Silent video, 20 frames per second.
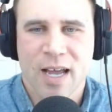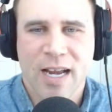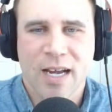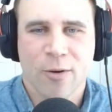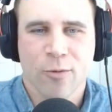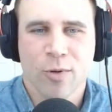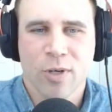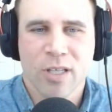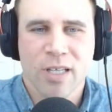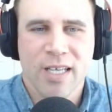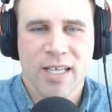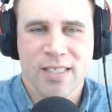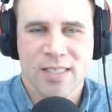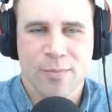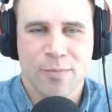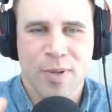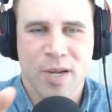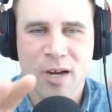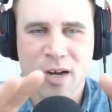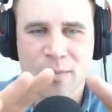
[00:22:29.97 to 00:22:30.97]
and it really is
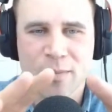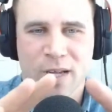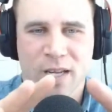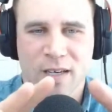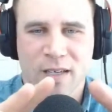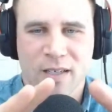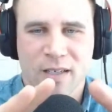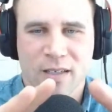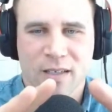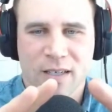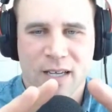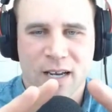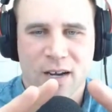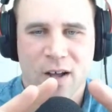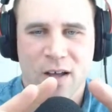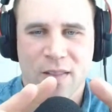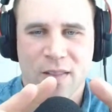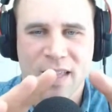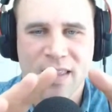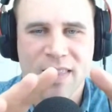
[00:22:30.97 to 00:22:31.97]
a pyramid. And
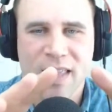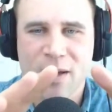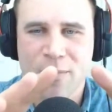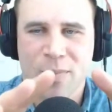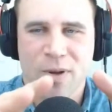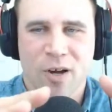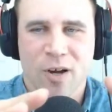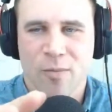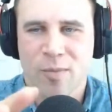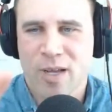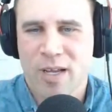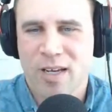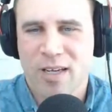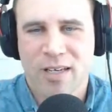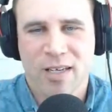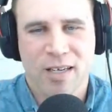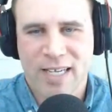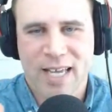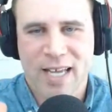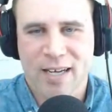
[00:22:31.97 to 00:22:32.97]
on in that
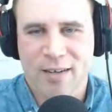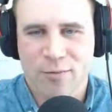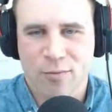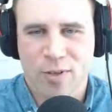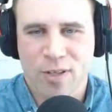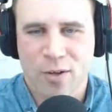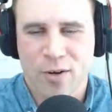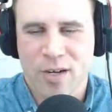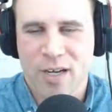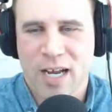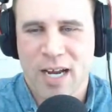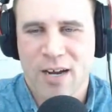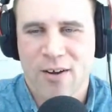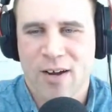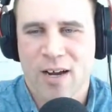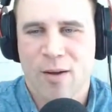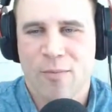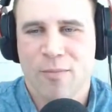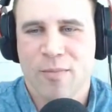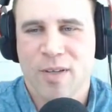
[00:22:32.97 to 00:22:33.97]
pyramid, again, without a
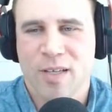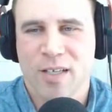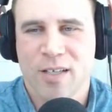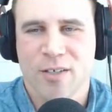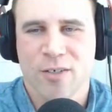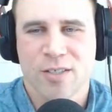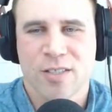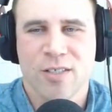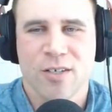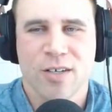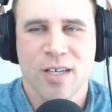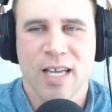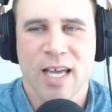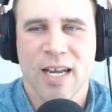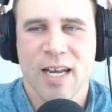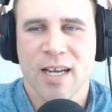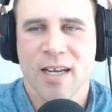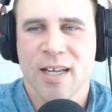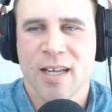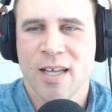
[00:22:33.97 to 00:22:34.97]
diagram, you'll still
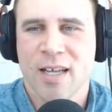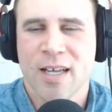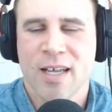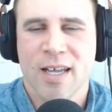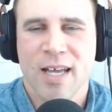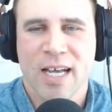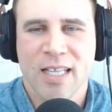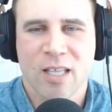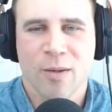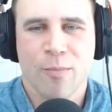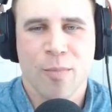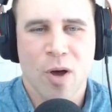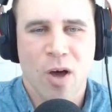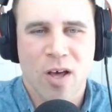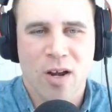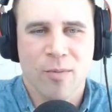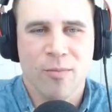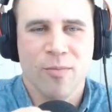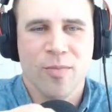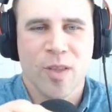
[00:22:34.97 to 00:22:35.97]
get it. At the
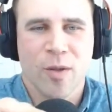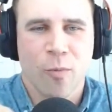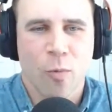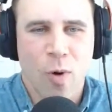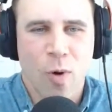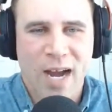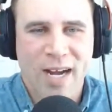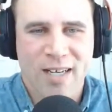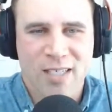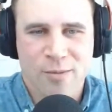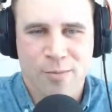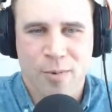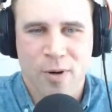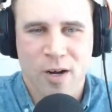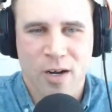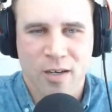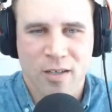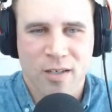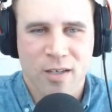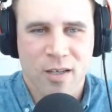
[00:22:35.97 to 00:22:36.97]
bottom, the widest
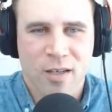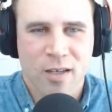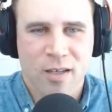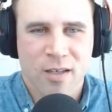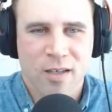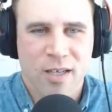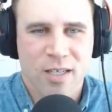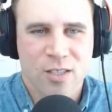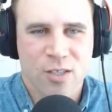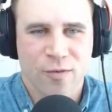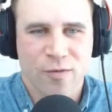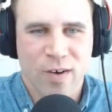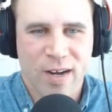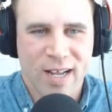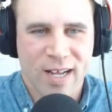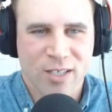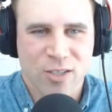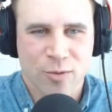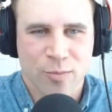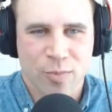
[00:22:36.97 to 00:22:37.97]
part is your
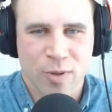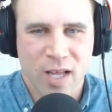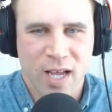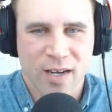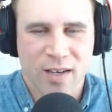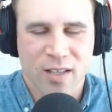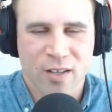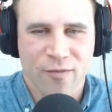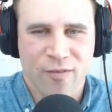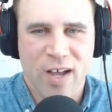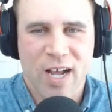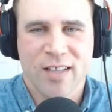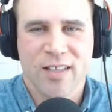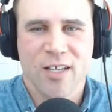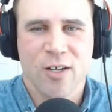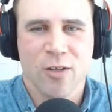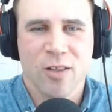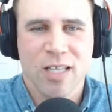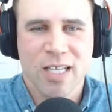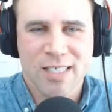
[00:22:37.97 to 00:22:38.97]
financial plan. The fact
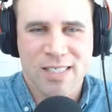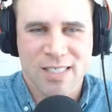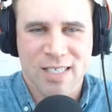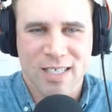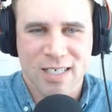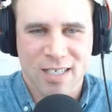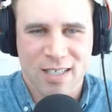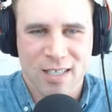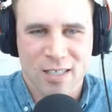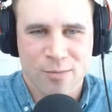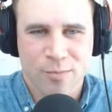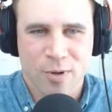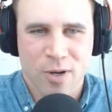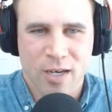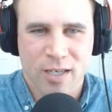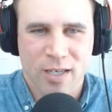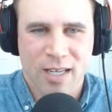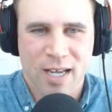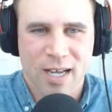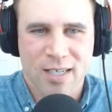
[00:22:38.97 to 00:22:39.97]
that you're listening to this
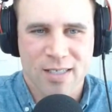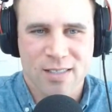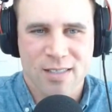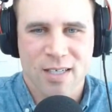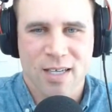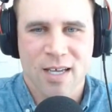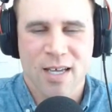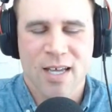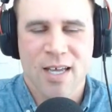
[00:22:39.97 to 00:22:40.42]
podcast